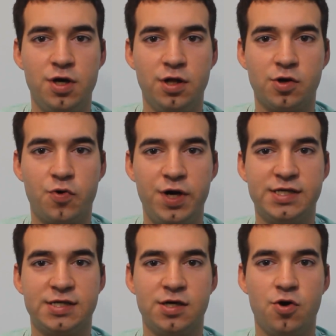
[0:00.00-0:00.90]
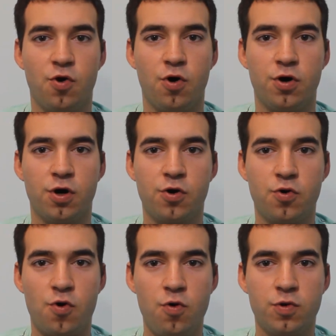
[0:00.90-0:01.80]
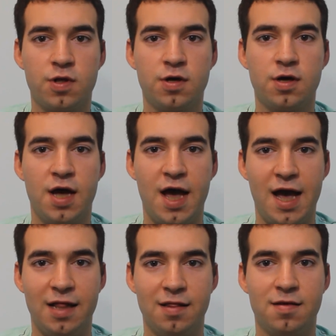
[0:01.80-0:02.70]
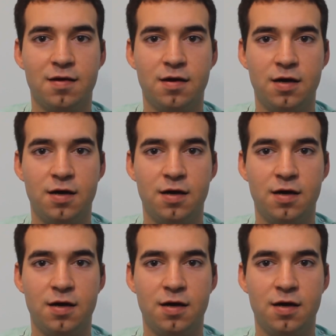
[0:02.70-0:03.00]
increase your growth and